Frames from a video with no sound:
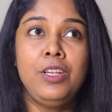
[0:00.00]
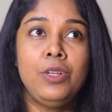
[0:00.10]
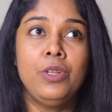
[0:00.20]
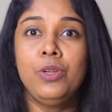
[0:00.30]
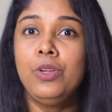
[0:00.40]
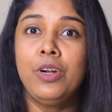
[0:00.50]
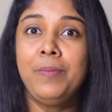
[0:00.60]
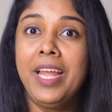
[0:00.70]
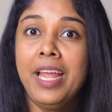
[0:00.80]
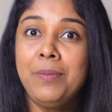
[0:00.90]
you'll not
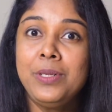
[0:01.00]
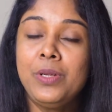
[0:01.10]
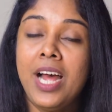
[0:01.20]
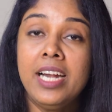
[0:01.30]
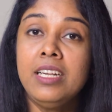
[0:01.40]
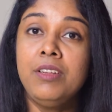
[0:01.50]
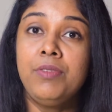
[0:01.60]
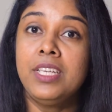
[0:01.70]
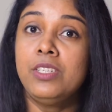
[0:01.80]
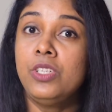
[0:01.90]
be able to
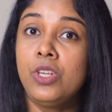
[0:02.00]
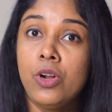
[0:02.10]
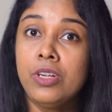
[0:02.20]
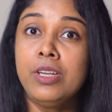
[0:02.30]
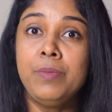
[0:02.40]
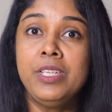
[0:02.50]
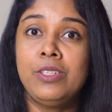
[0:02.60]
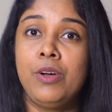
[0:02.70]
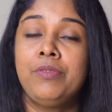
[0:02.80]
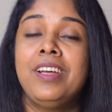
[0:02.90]
identify the
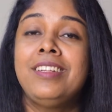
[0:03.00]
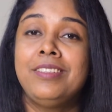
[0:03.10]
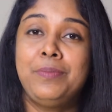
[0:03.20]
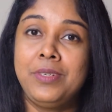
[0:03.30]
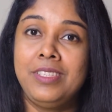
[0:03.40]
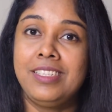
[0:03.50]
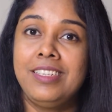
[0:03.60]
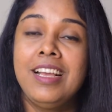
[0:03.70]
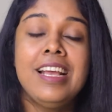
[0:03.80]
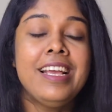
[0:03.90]
shortcomings of another
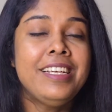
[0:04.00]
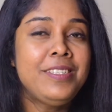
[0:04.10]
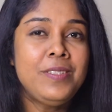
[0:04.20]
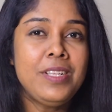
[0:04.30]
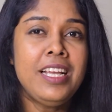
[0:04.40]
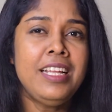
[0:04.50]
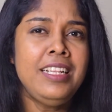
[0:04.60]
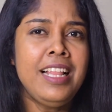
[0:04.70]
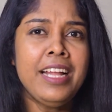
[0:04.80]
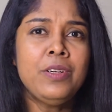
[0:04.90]
person. It's
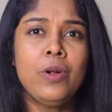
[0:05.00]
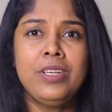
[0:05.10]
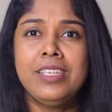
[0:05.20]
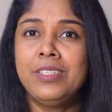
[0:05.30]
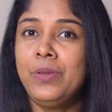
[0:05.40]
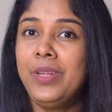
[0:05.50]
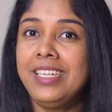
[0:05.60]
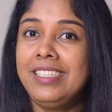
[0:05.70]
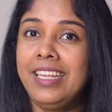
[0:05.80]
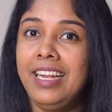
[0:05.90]
in that context you
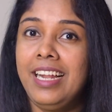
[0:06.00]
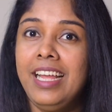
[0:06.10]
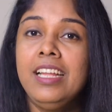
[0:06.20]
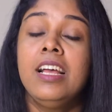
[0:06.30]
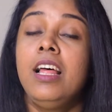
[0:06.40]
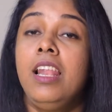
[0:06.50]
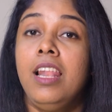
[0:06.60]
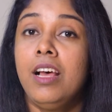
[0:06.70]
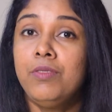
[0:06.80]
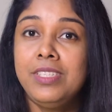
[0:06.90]
can say like
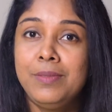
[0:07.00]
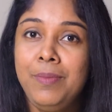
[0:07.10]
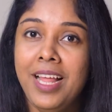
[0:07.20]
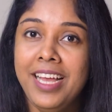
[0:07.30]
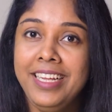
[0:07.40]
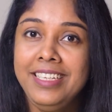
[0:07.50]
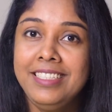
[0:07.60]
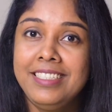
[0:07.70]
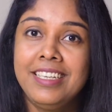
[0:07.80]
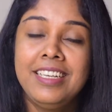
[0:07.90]
love is
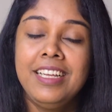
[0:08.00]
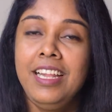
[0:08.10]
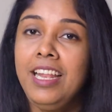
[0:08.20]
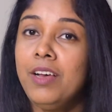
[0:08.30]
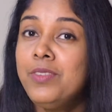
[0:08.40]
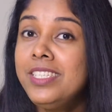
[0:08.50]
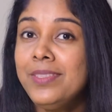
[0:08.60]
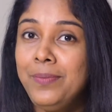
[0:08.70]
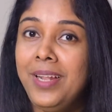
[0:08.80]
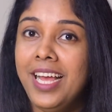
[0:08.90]
blind. Love
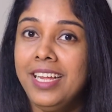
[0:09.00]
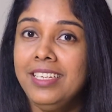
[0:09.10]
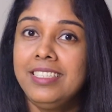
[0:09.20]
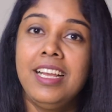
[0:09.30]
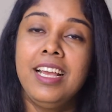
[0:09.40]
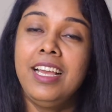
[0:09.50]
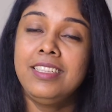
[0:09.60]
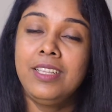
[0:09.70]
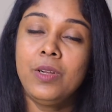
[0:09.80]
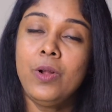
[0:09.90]
is blind.
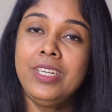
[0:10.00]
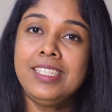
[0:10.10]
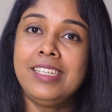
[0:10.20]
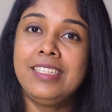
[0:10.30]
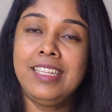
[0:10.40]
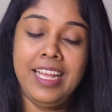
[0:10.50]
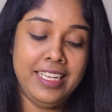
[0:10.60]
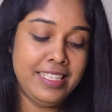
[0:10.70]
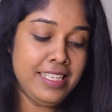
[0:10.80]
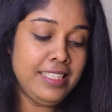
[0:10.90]
The context is
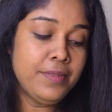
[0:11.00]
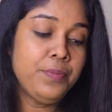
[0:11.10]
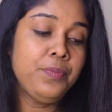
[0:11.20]
like this.